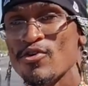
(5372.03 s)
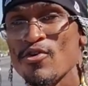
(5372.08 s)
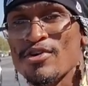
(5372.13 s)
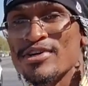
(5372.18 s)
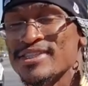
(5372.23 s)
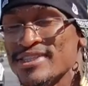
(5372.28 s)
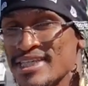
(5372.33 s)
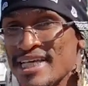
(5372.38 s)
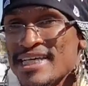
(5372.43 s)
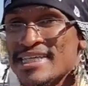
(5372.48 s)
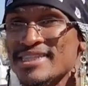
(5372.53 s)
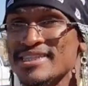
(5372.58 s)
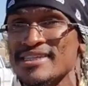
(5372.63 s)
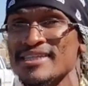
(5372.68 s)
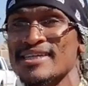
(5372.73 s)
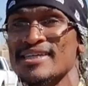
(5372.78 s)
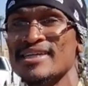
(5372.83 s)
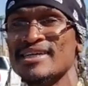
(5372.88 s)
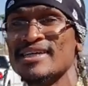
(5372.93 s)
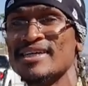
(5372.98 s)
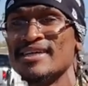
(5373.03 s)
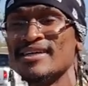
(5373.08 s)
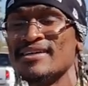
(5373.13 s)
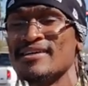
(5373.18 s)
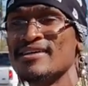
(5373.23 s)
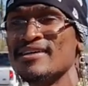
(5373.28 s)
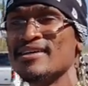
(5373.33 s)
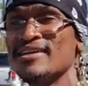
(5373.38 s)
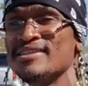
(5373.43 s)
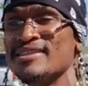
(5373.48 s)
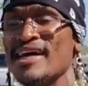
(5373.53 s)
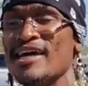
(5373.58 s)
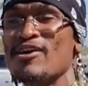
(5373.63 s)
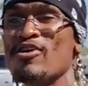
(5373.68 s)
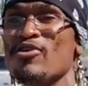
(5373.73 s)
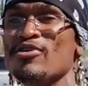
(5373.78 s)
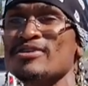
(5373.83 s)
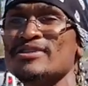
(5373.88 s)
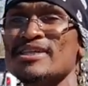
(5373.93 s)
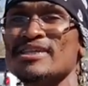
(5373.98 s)
score 6.
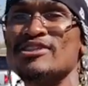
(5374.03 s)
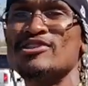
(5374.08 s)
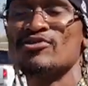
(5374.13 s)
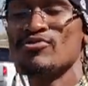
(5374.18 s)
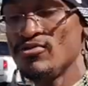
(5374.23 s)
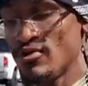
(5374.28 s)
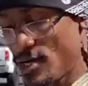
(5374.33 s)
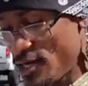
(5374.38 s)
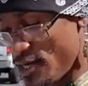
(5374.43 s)
That goes into